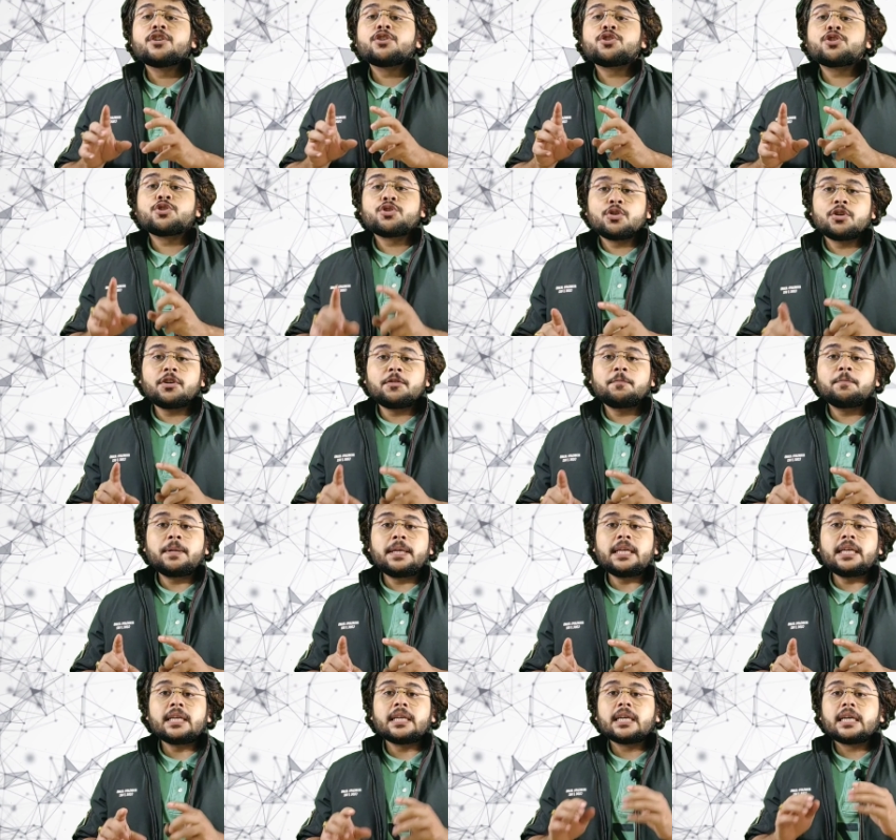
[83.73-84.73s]
should
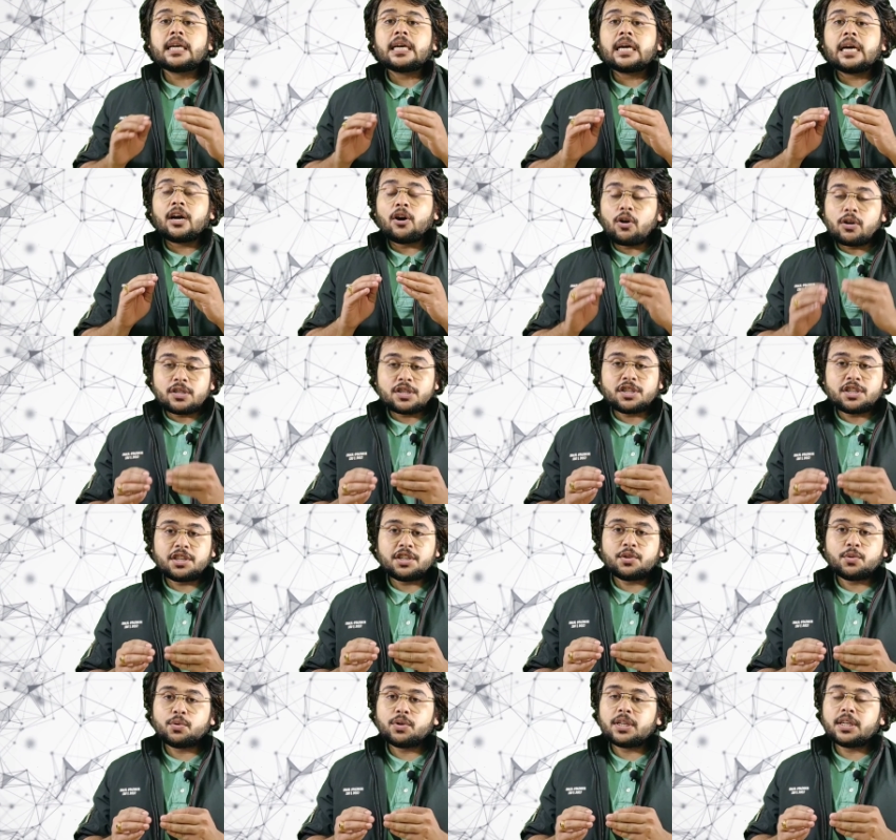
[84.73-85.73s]
be
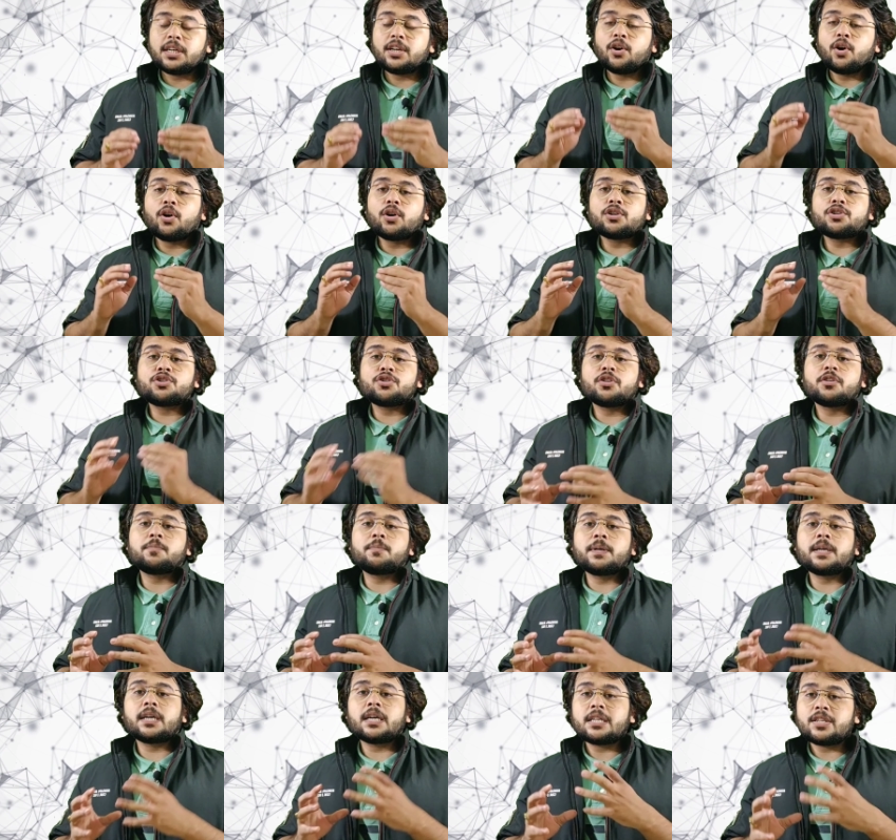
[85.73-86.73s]
constituted or should
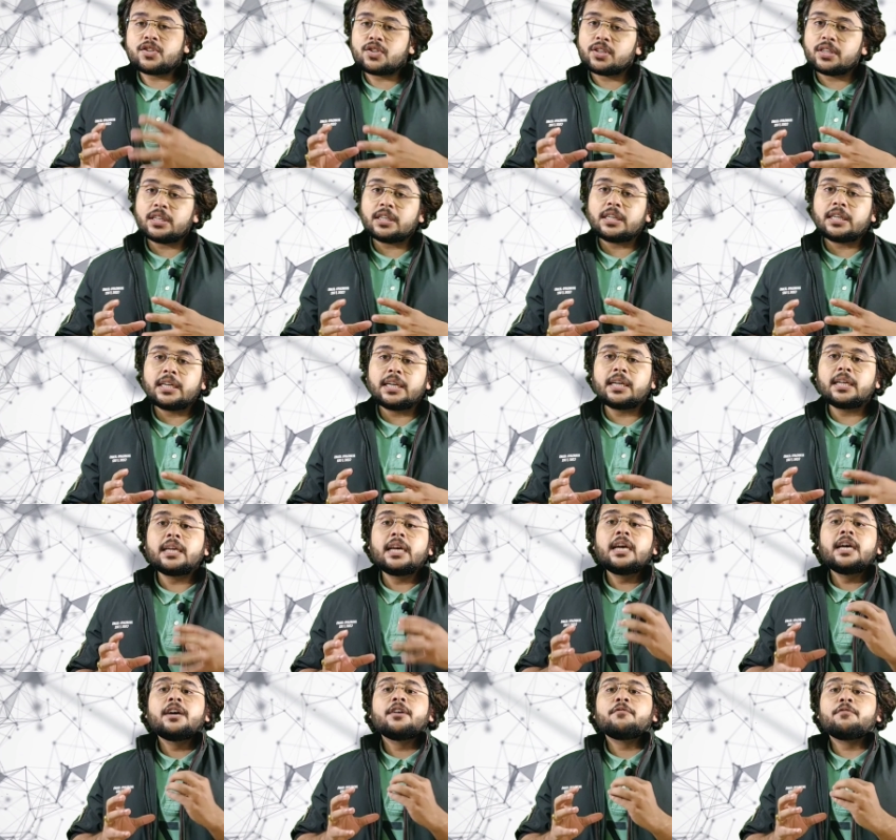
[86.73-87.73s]
be constructed
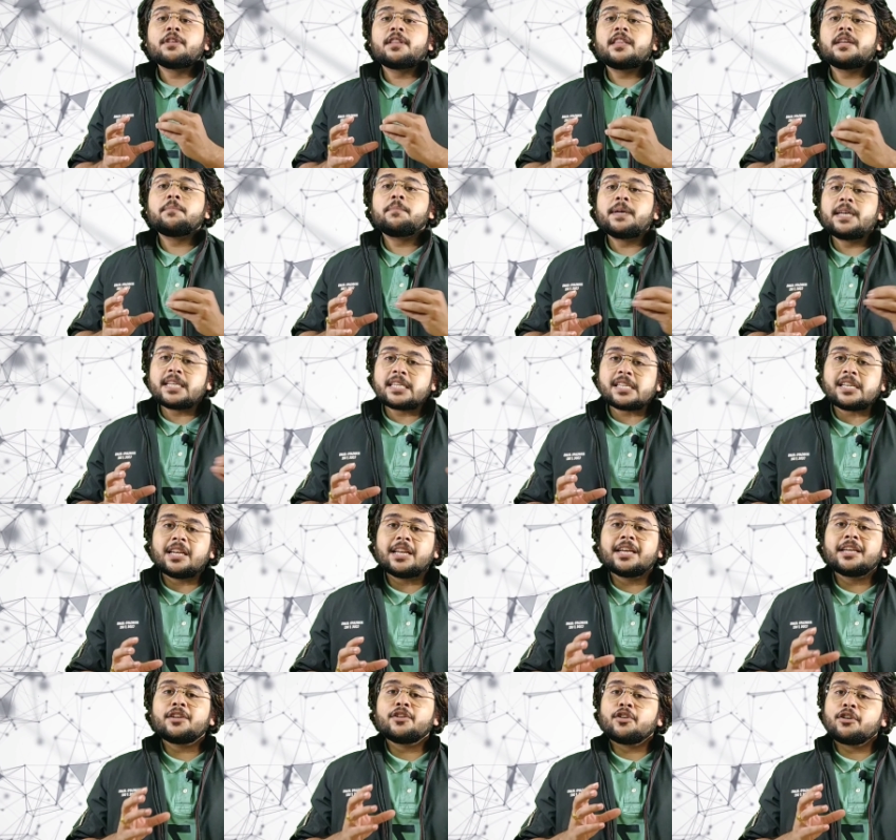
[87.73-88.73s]
with the
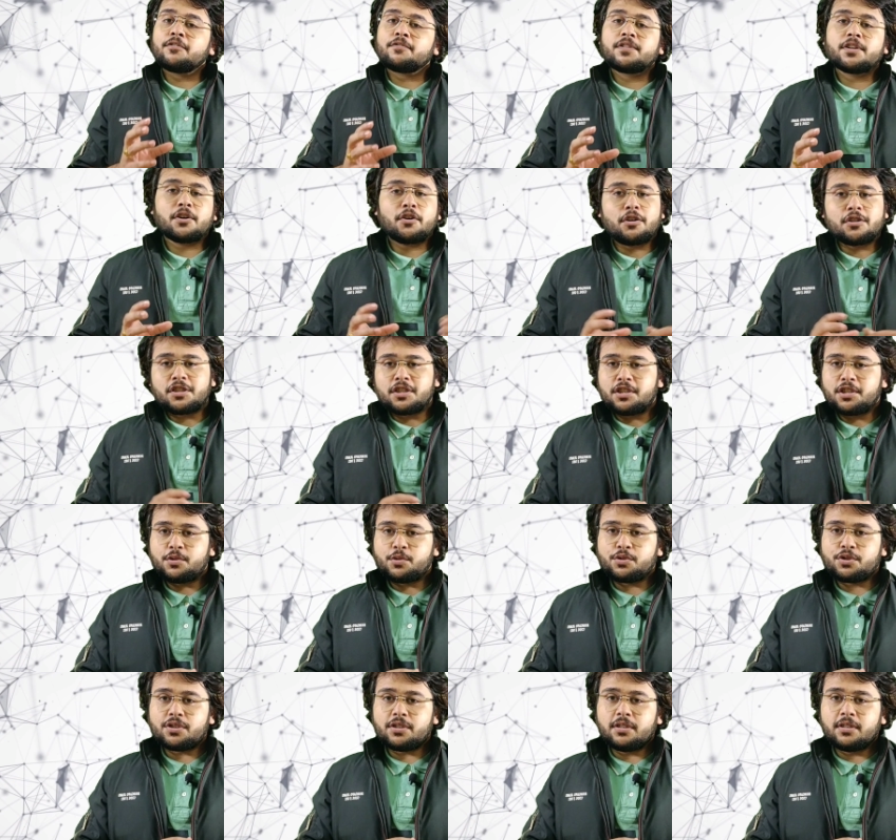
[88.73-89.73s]
baseline of the
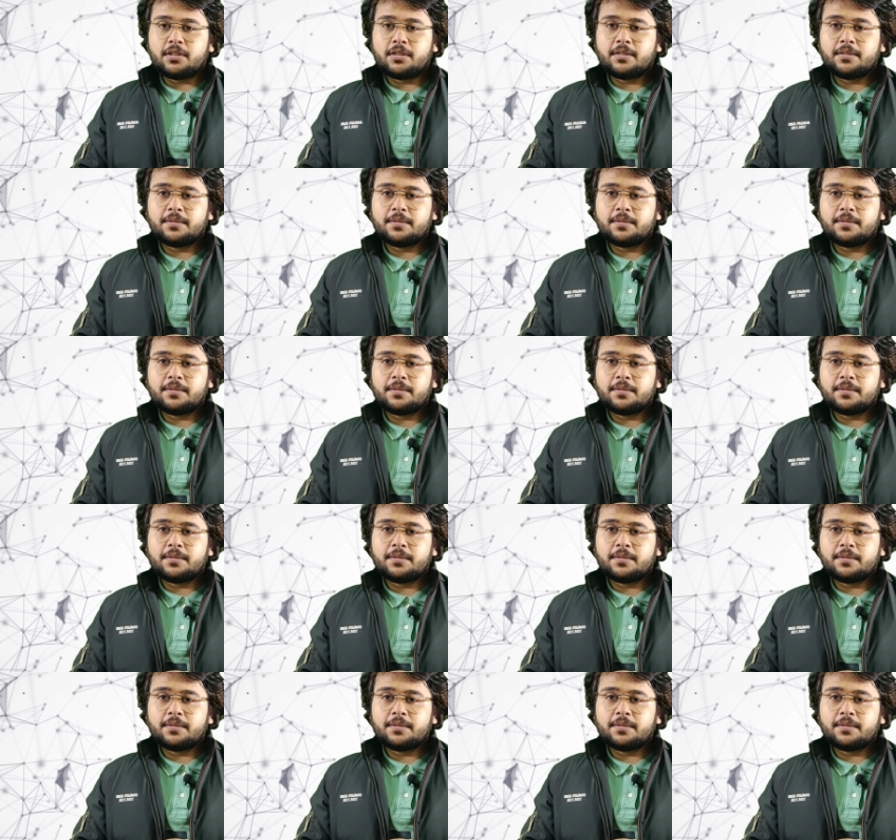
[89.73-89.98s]
constitution.